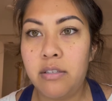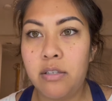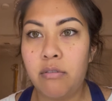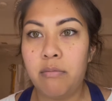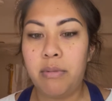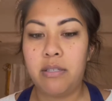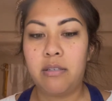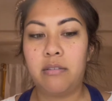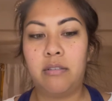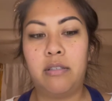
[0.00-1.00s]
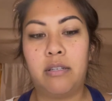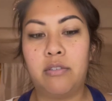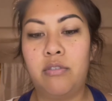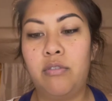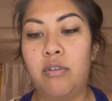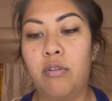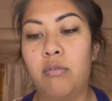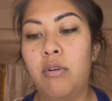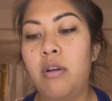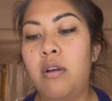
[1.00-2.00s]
So it basically lets you know